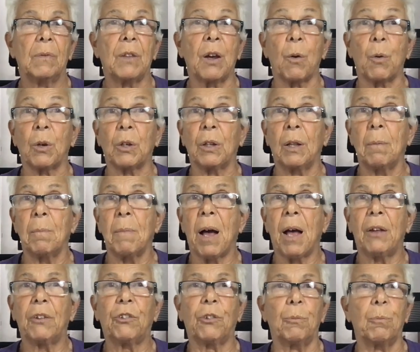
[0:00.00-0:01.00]
There were
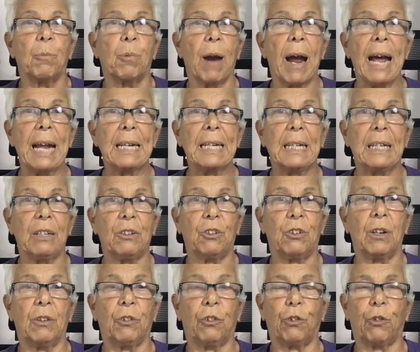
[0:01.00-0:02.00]
Lamaze and Bradley
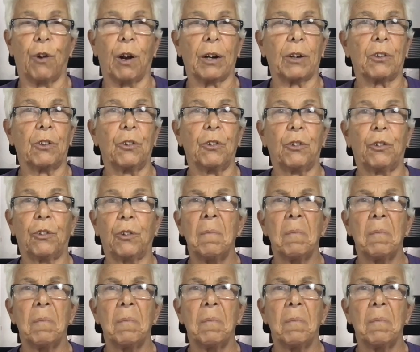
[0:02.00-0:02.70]
instructors.